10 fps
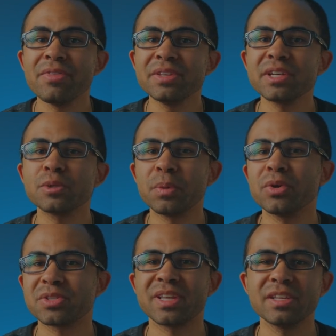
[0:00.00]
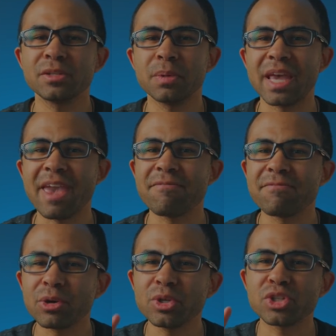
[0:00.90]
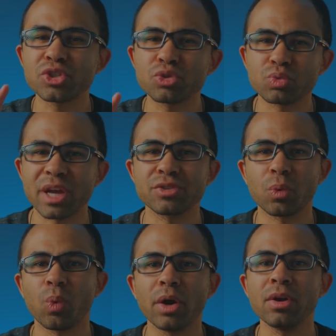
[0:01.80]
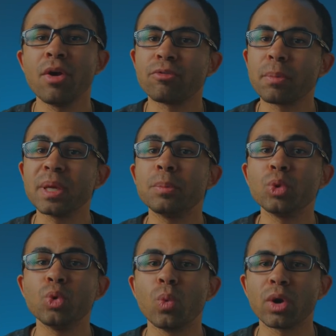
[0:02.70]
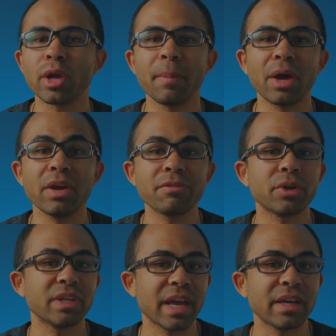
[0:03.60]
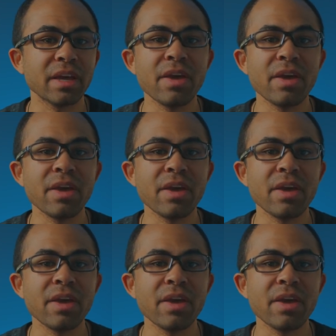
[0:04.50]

this experience tends to be a very stressful one for people who worry about if they're getting